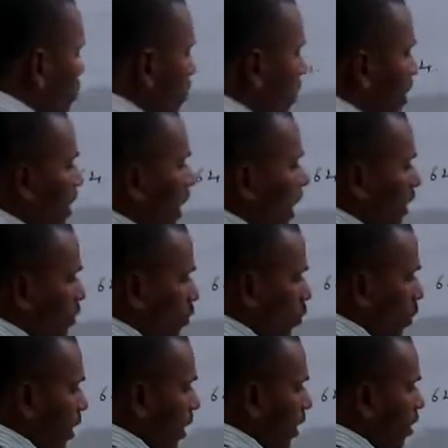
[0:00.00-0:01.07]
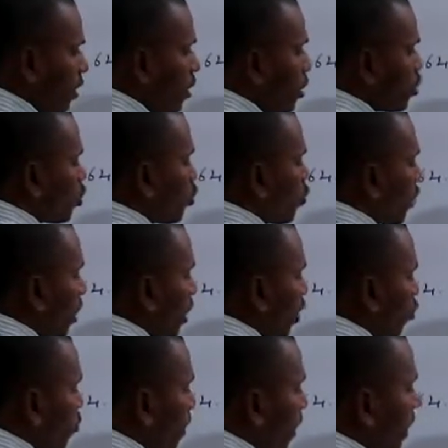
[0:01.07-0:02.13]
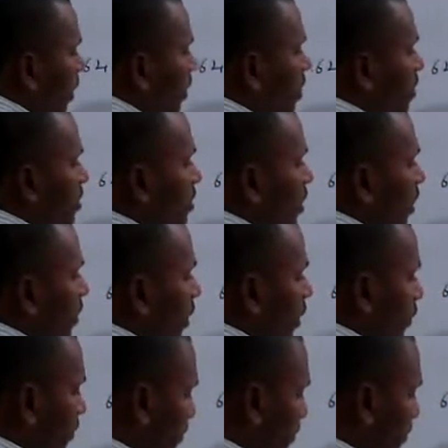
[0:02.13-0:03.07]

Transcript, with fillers: is pi r square. So 22 by 7.